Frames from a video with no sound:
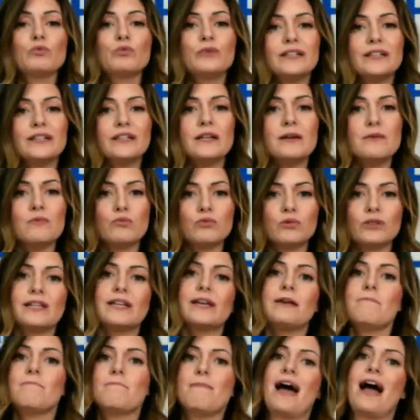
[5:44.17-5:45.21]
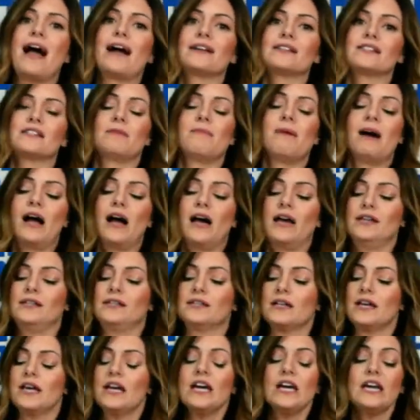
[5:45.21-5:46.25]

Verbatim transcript: really, really maximize